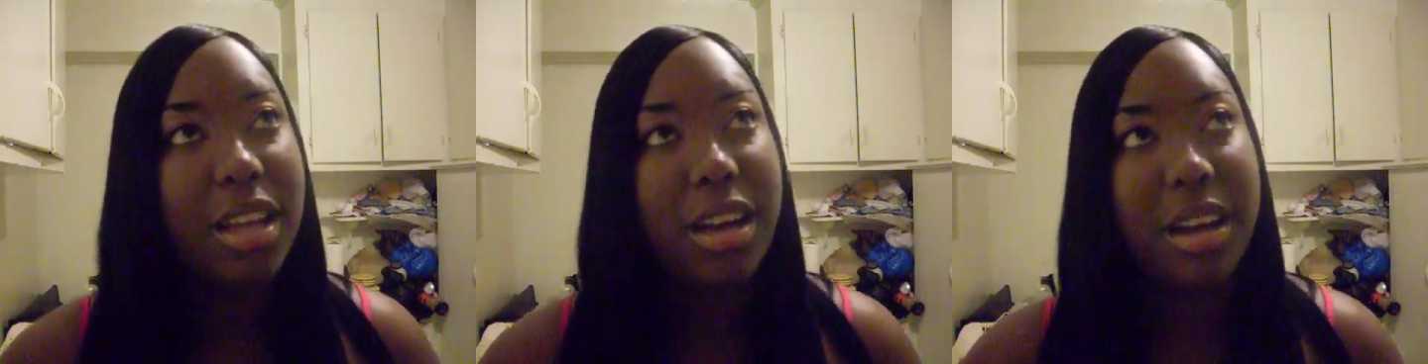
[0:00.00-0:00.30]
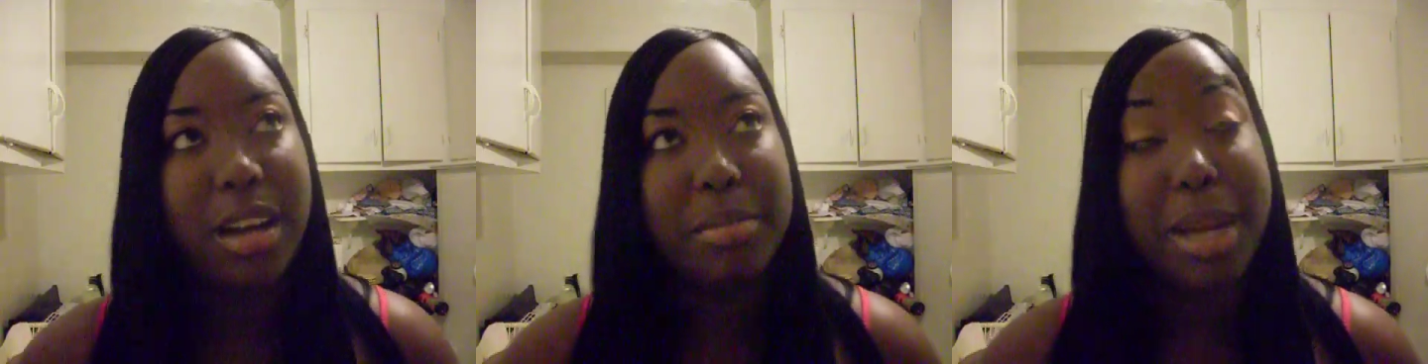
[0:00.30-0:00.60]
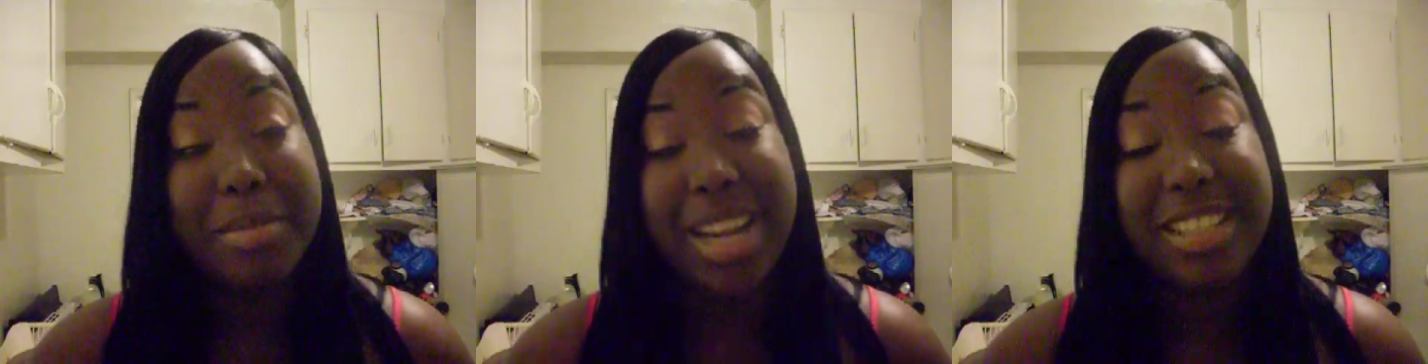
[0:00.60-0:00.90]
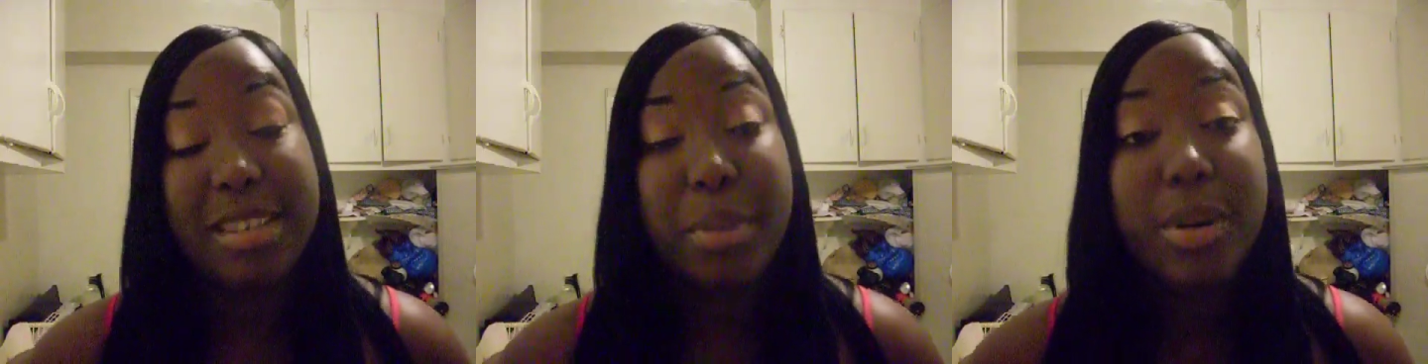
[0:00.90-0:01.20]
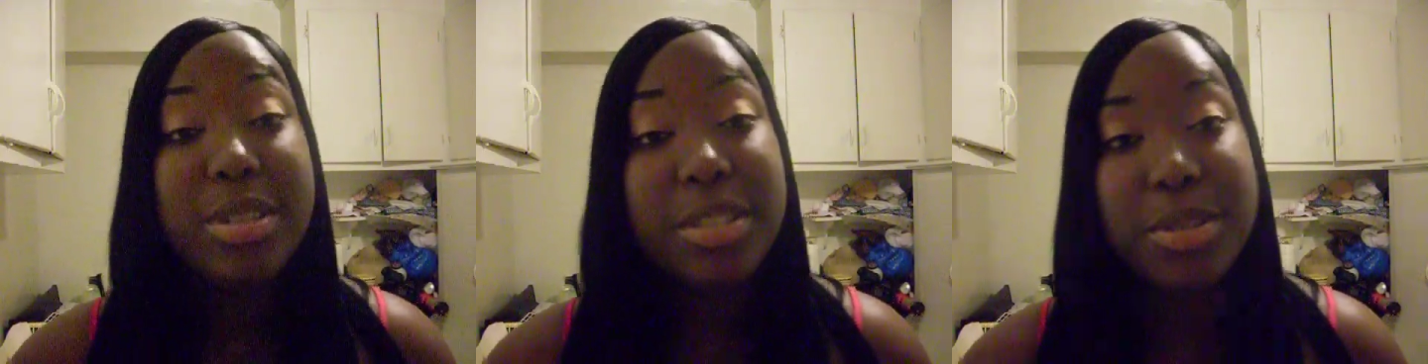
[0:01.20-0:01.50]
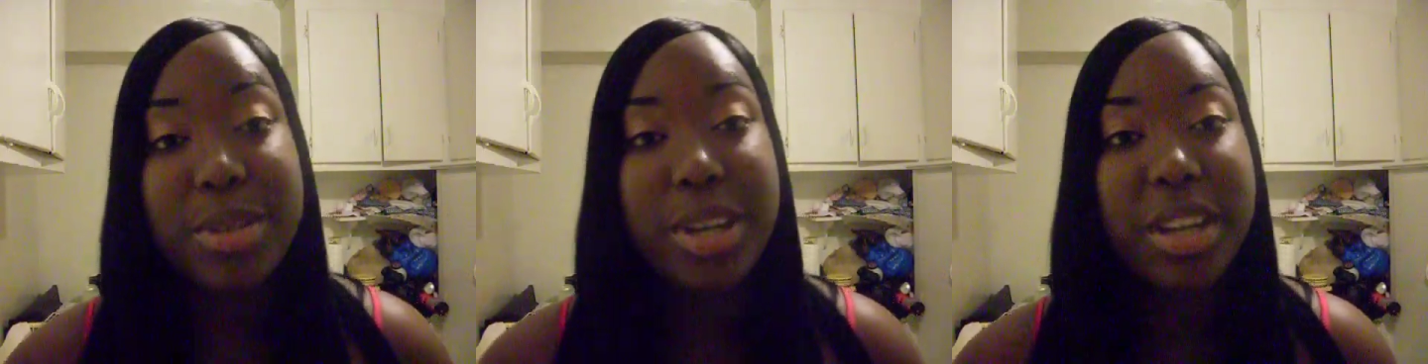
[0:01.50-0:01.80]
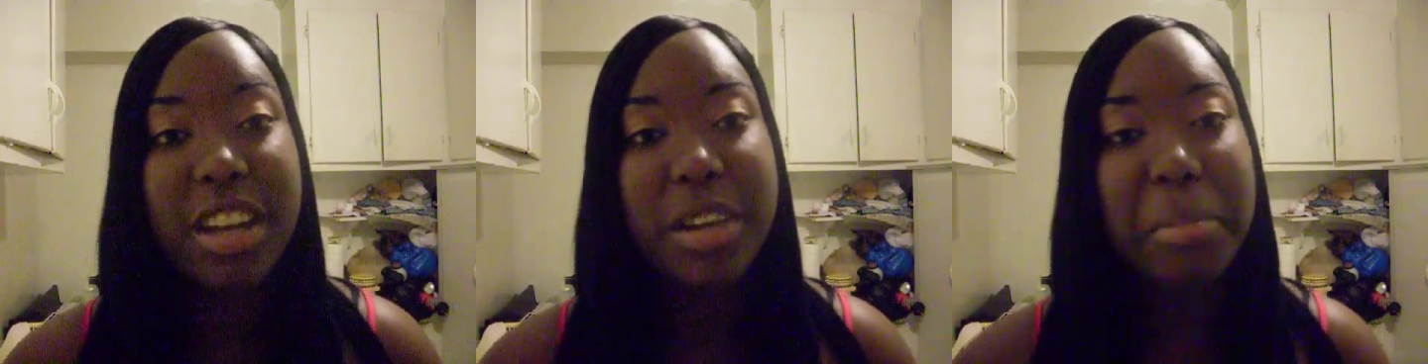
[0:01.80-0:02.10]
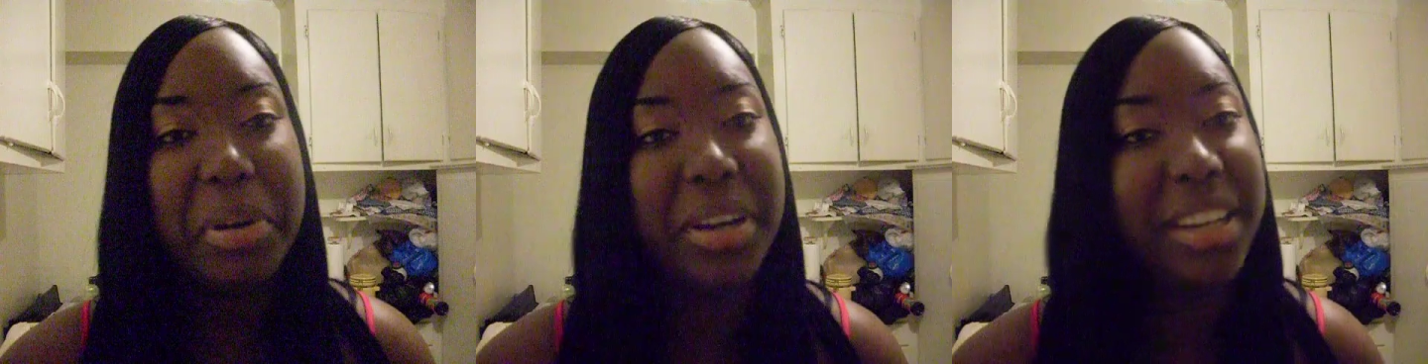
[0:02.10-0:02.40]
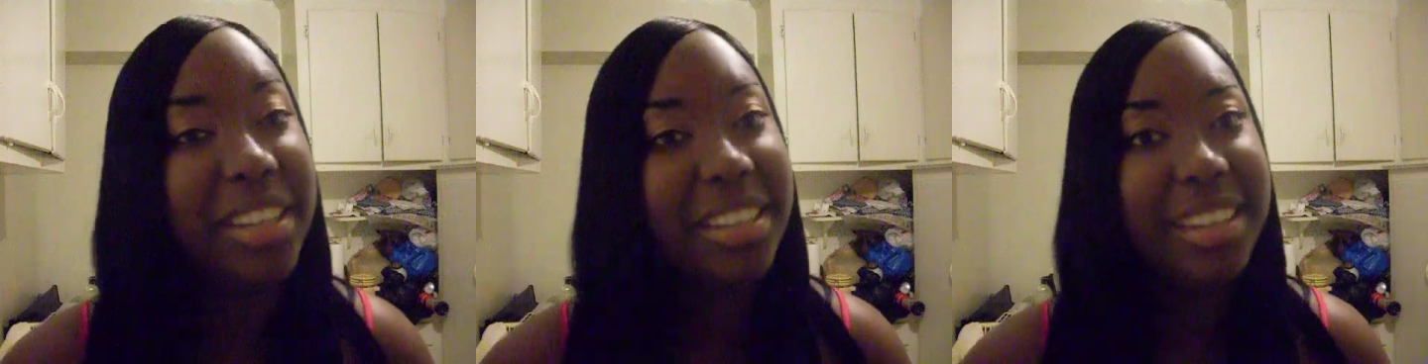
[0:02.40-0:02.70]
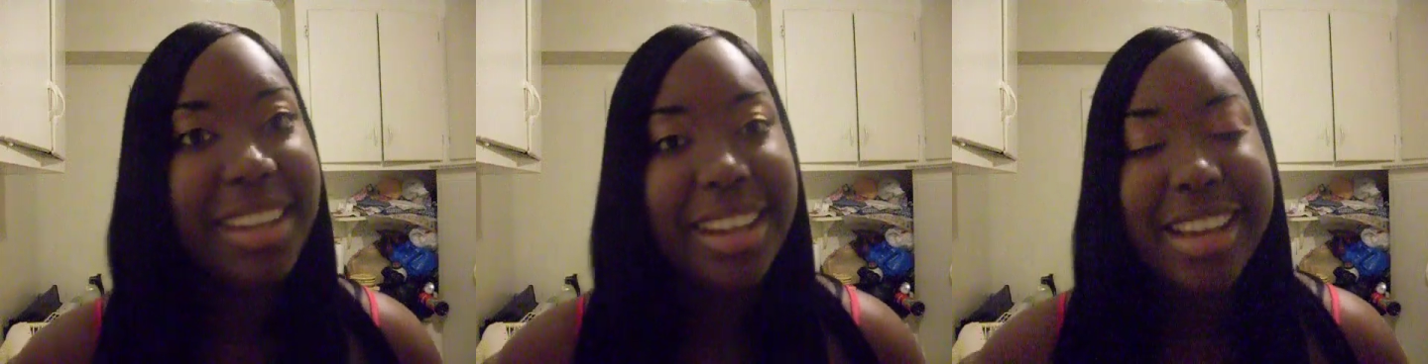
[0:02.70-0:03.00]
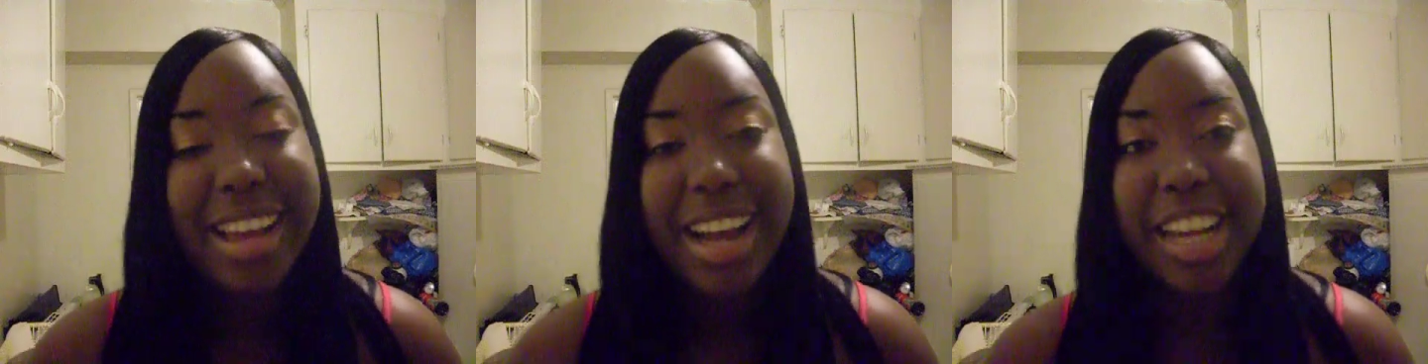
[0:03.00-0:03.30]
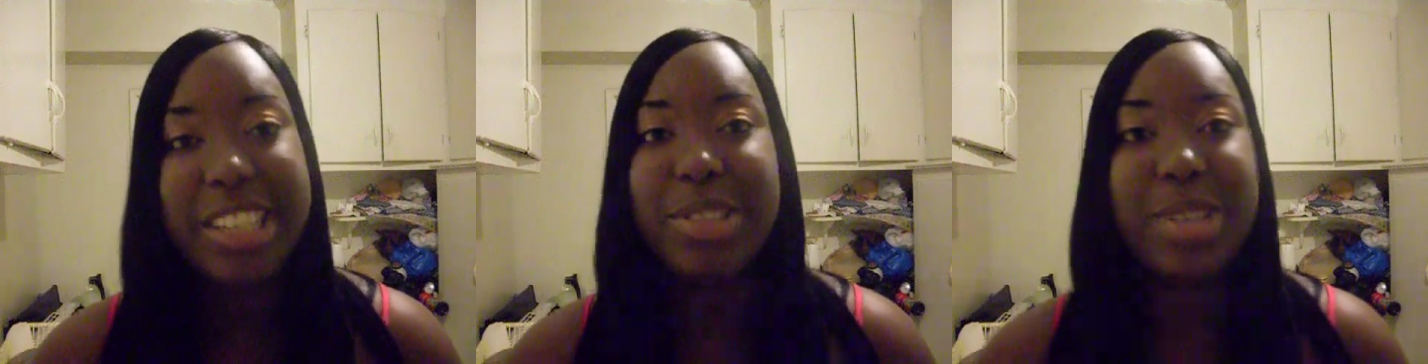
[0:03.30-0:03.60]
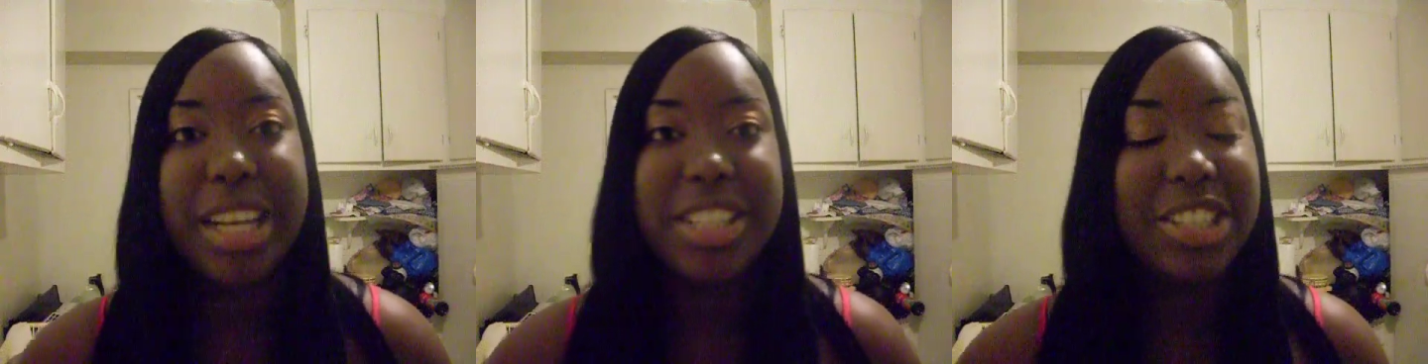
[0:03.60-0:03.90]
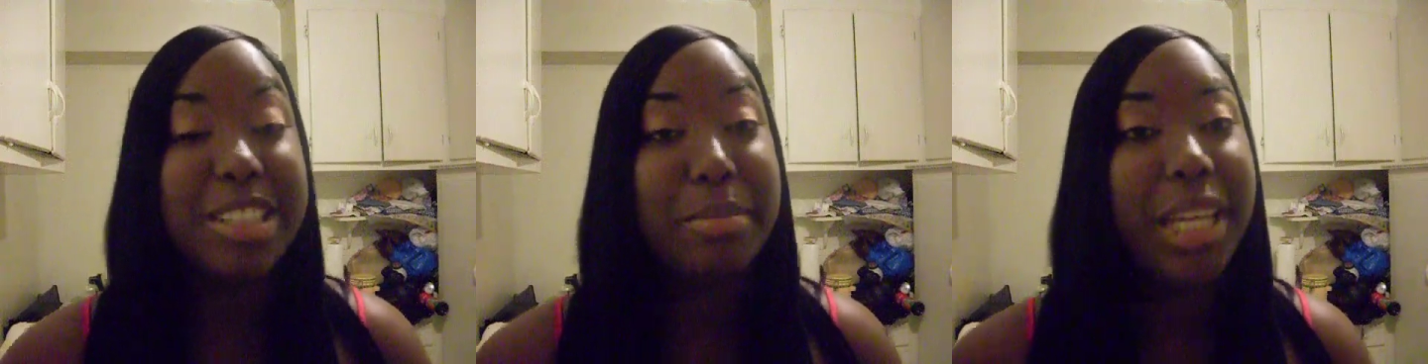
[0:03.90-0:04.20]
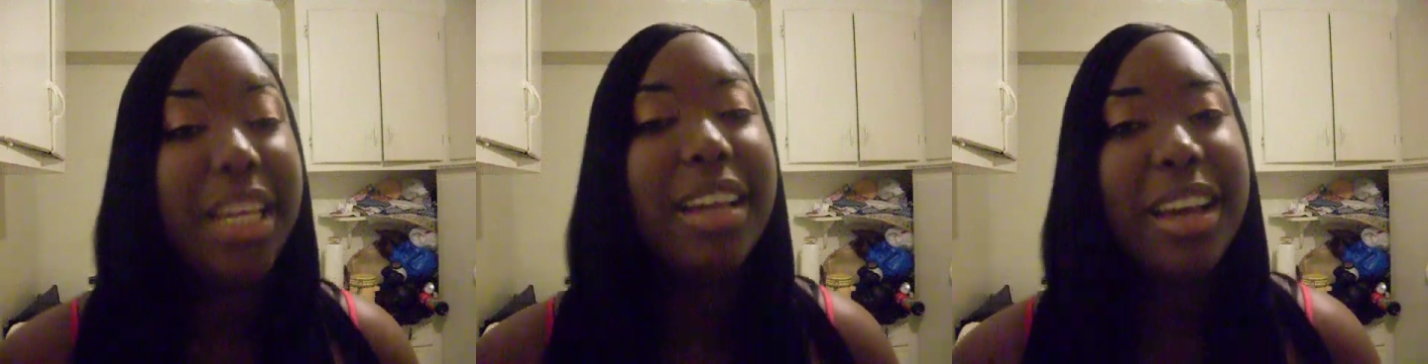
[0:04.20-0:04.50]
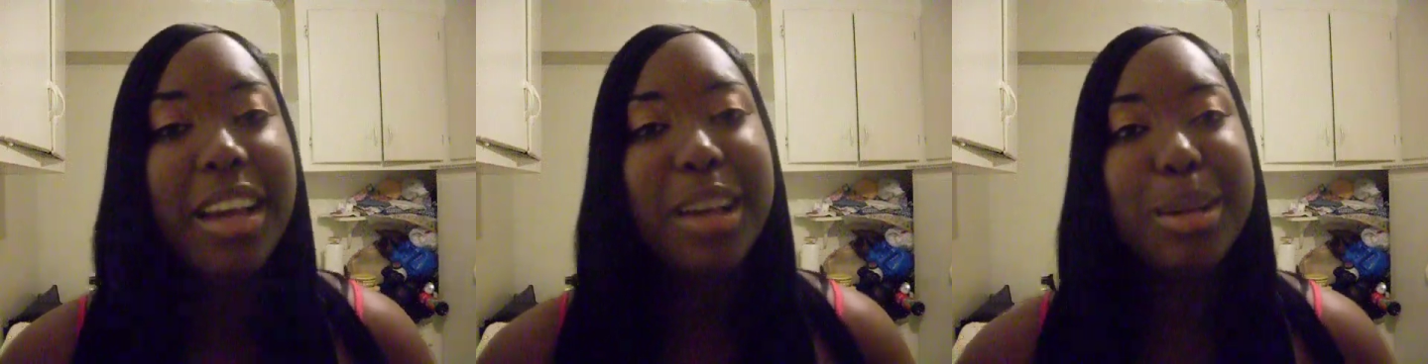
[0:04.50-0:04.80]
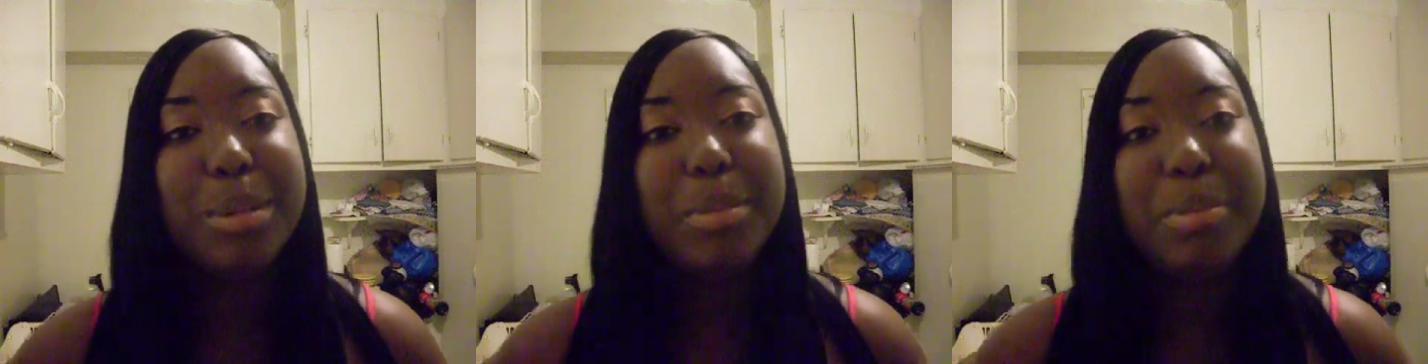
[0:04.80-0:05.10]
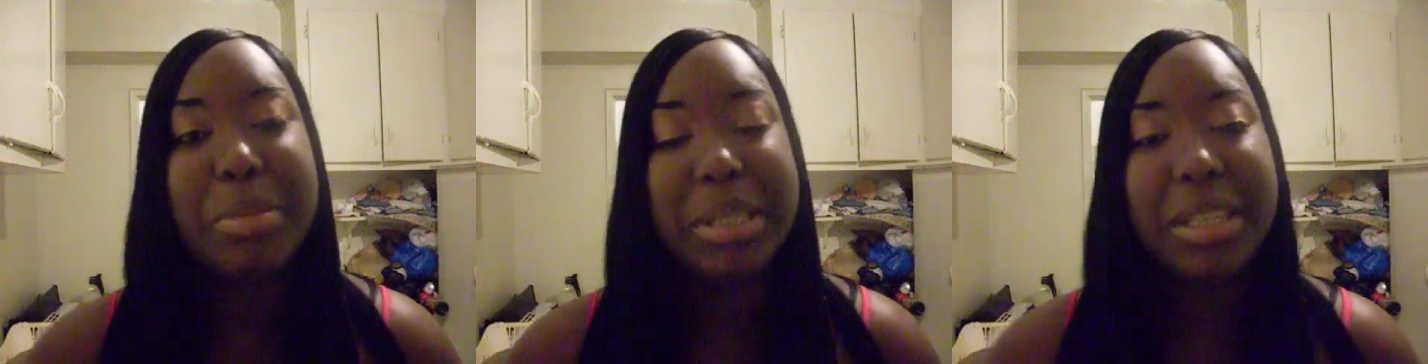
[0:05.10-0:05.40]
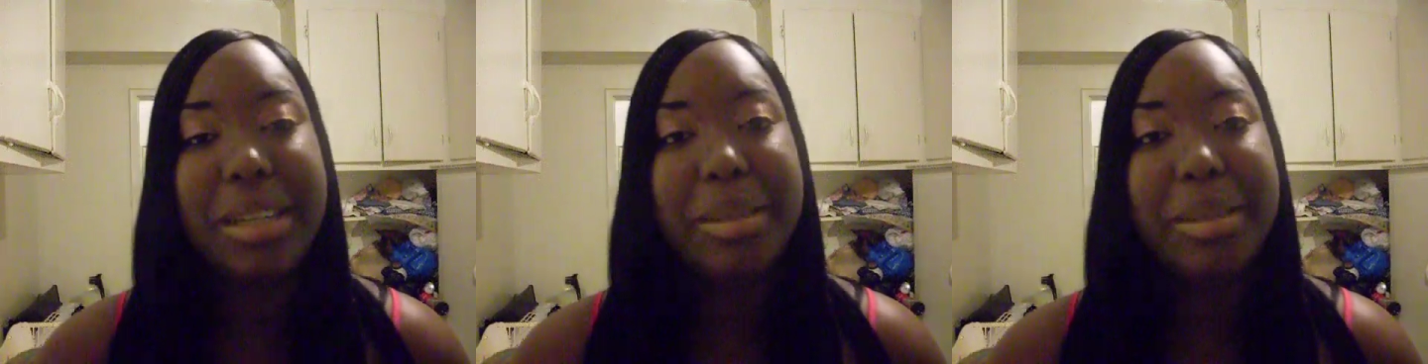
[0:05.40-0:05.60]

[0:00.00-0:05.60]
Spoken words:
I'm not supposed to, but I do. That's just me. But